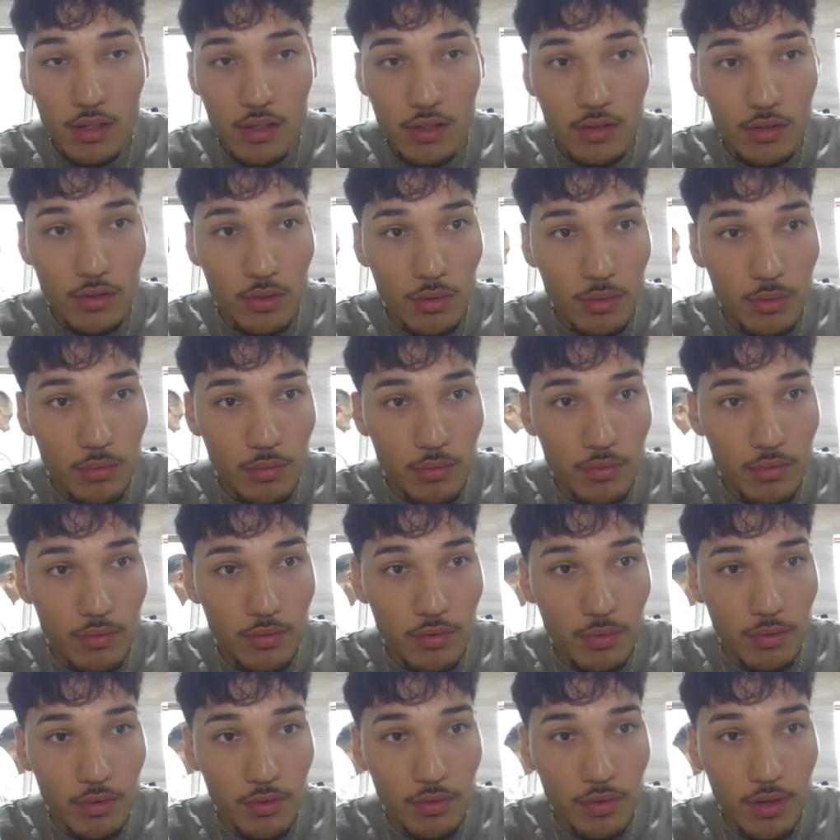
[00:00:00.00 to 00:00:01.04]
So
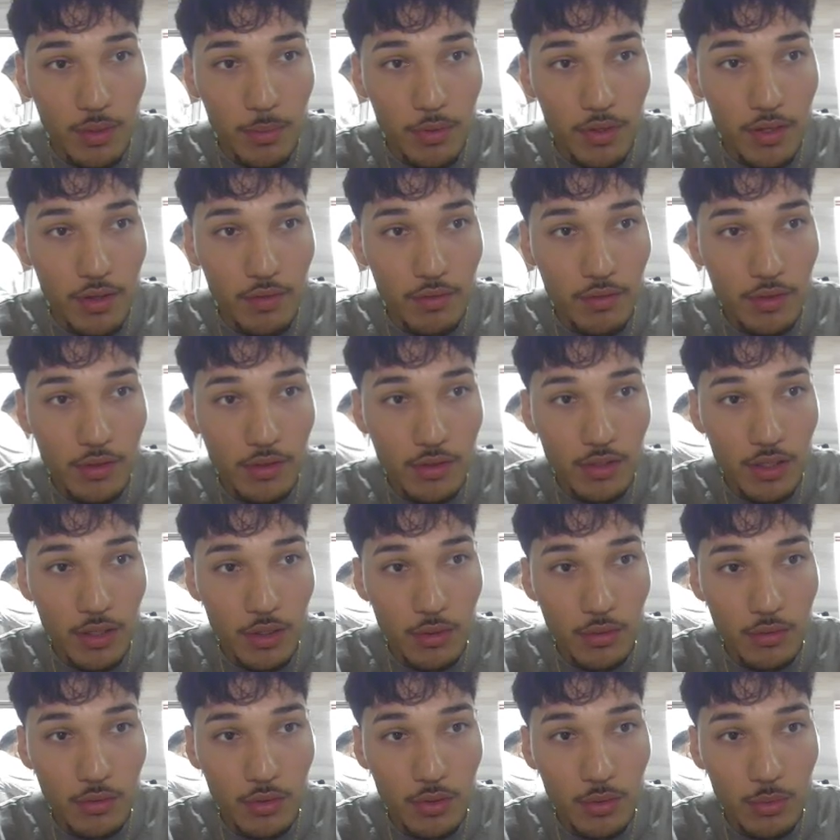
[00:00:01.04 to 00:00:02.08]
from the 5-minute inverse, I
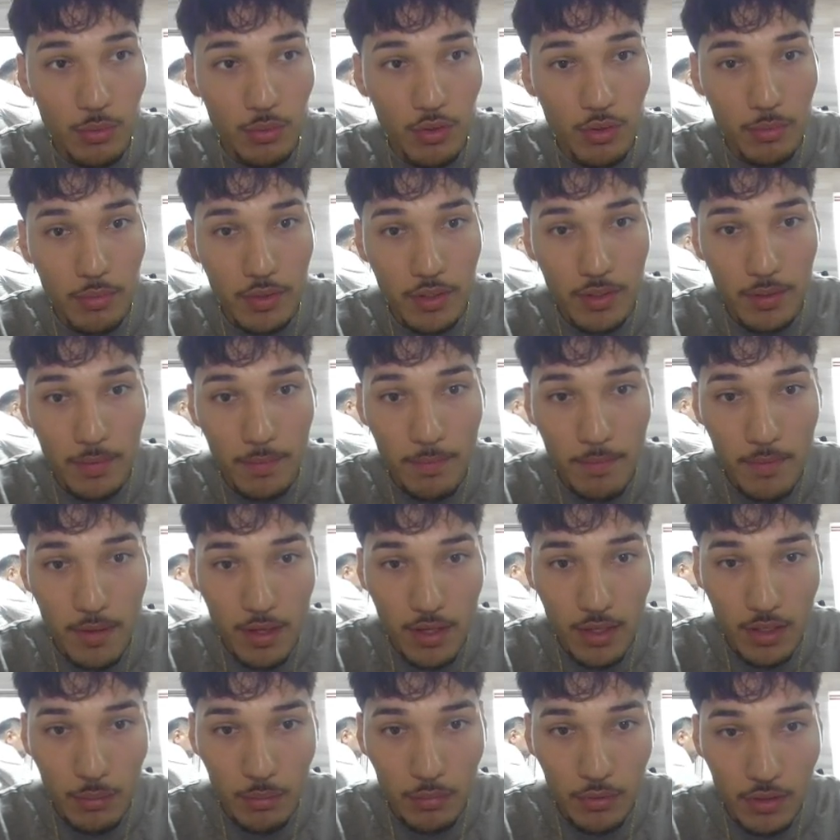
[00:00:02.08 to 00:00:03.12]
go to the 1-minute
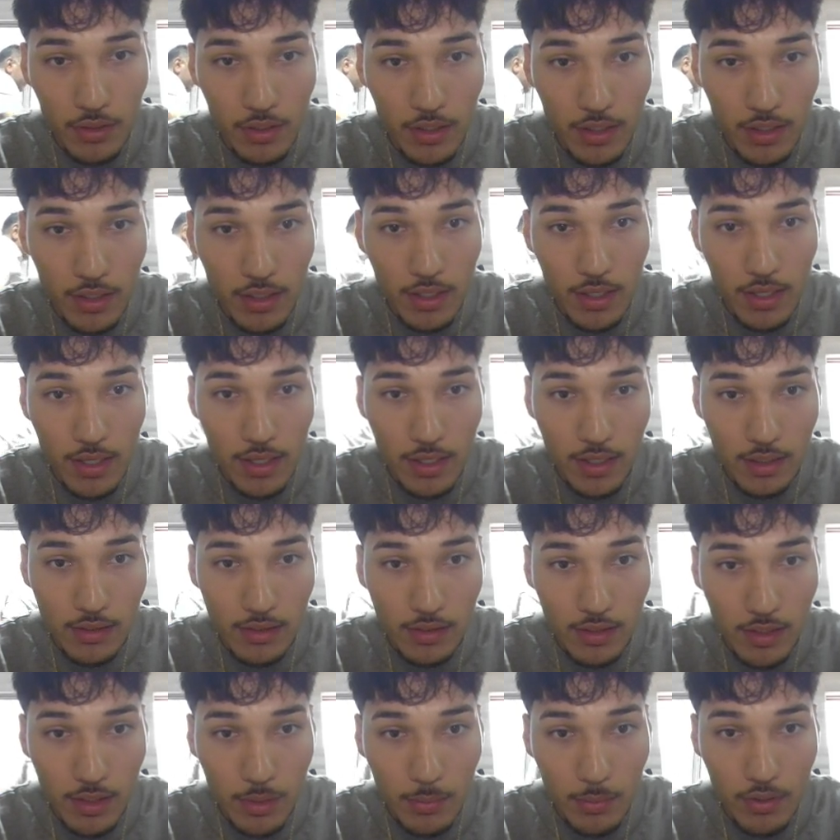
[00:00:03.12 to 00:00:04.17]
and I'm looking and I
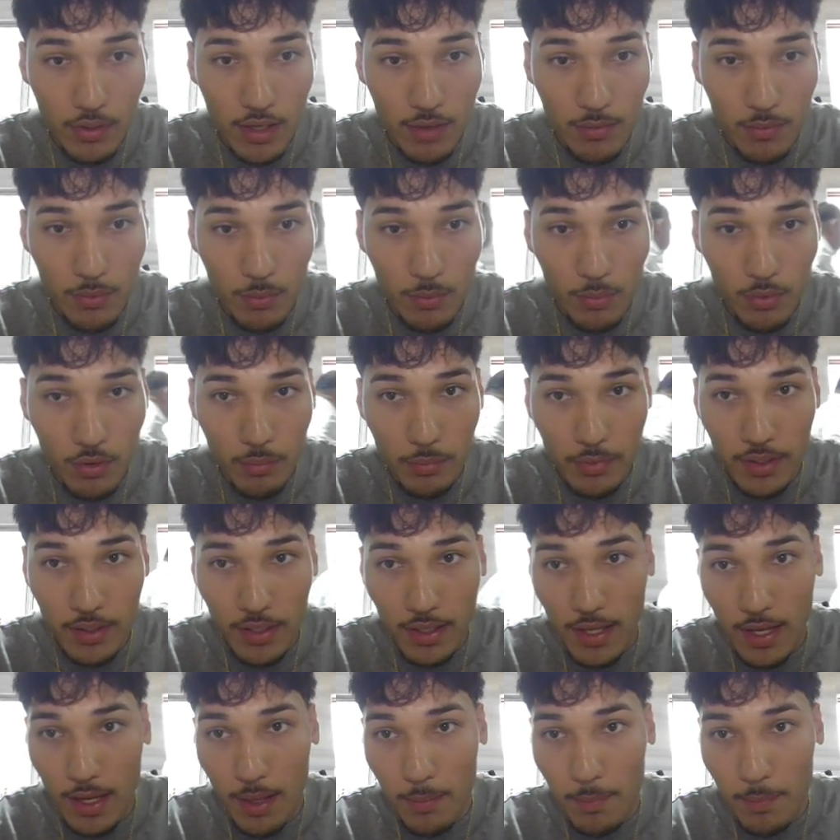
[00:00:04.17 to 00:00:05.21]
see that we have a 1-minute
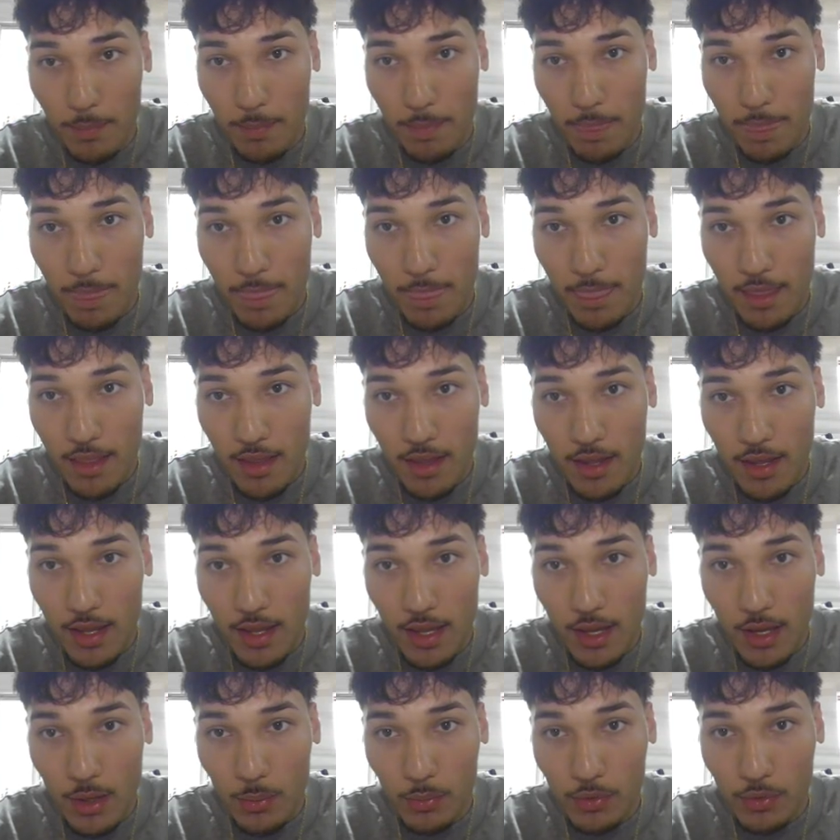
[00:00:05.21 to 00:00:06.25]
gap
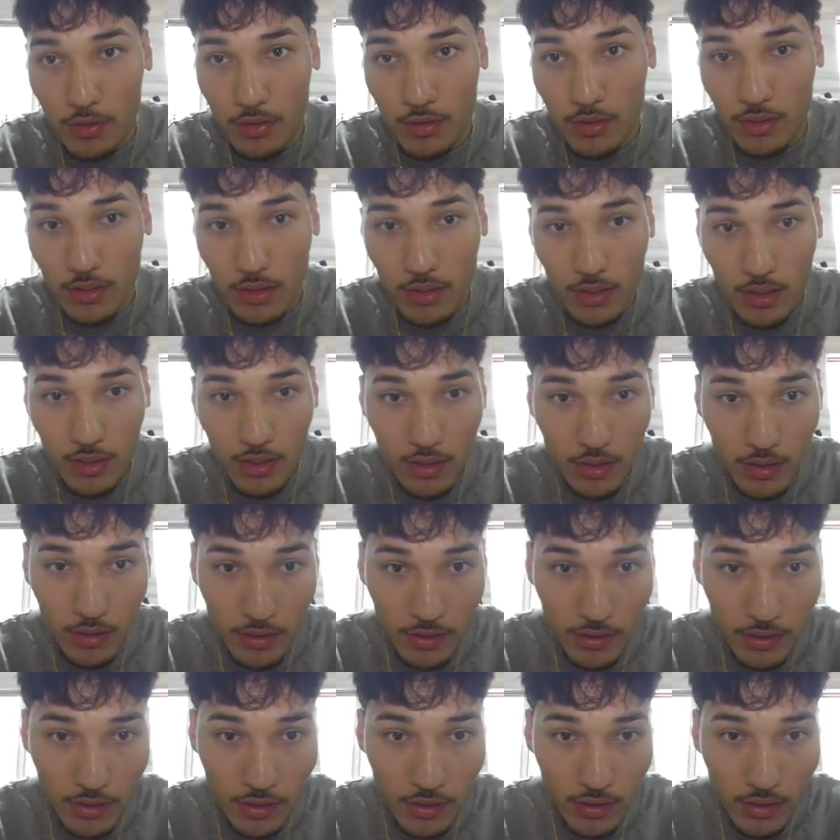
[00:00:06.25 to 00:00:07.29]
and we see
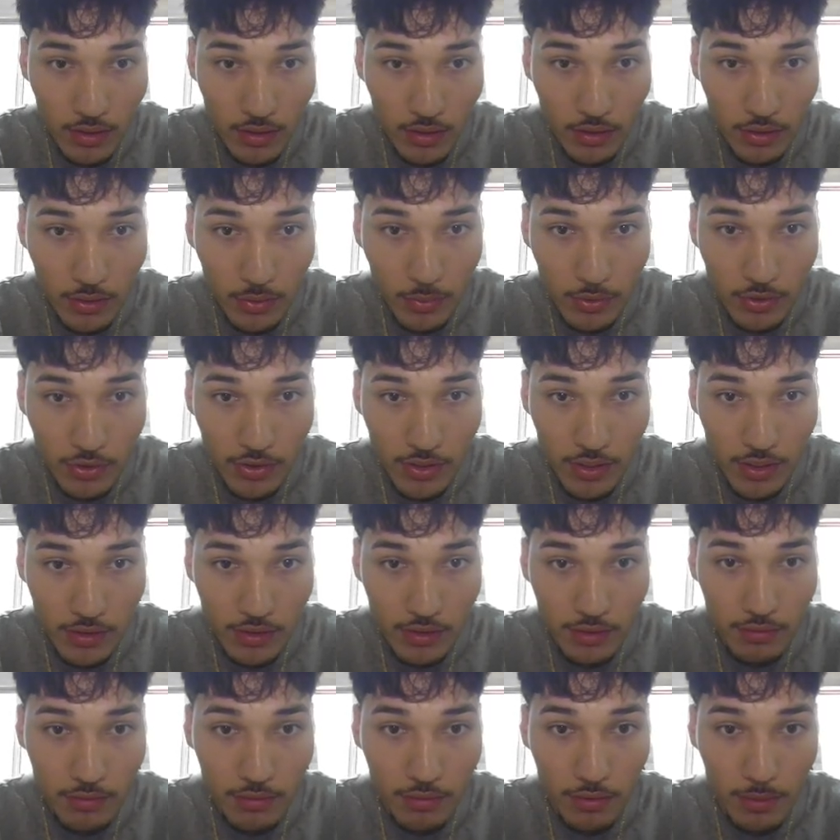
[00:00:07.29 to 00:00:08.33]
clear
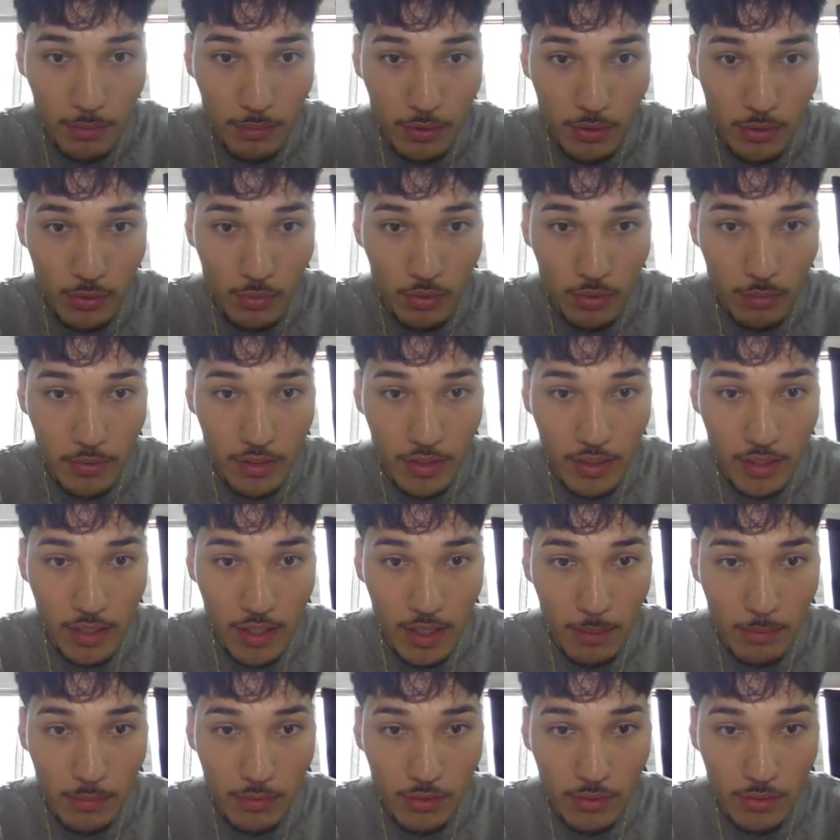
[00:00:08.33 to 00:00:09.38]
rejection from this 1-minute
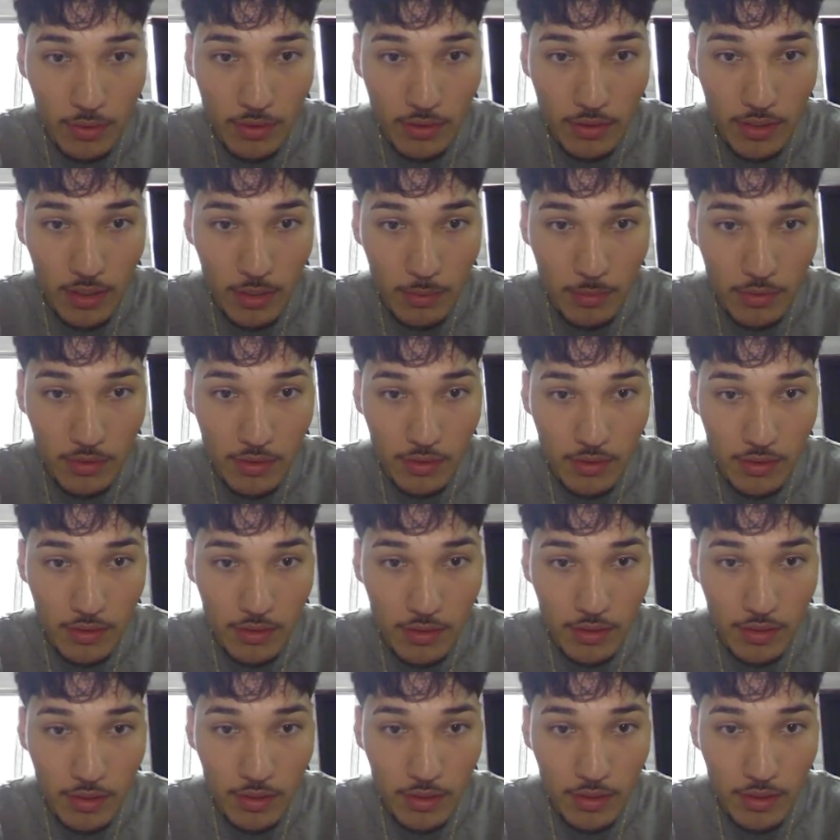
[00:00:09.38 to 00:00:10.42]
gap. So I take a position
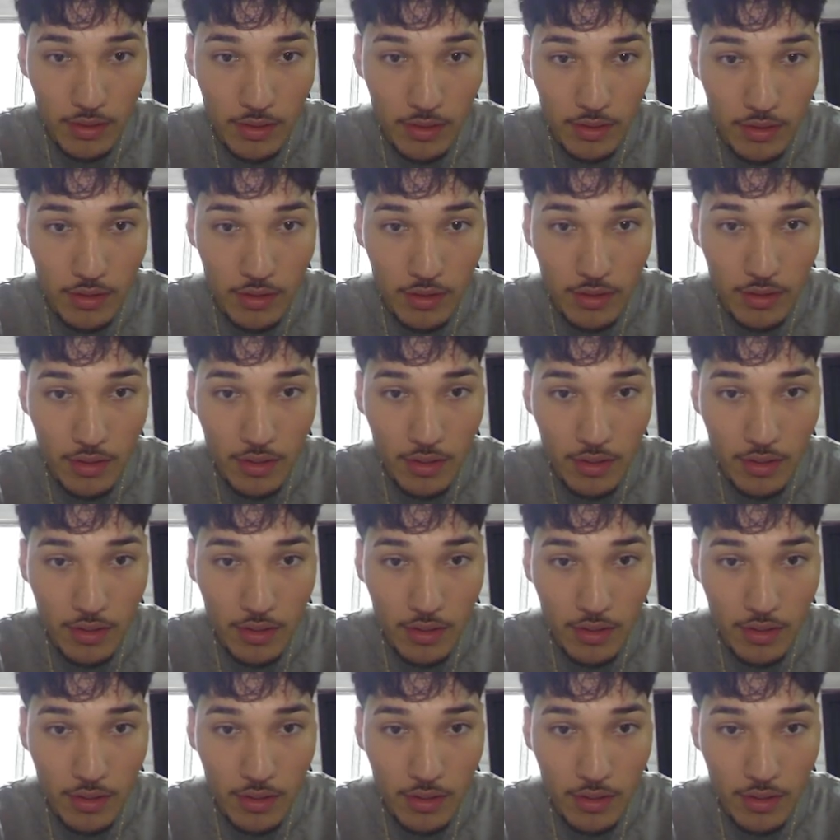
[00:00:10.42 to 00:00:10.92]
here,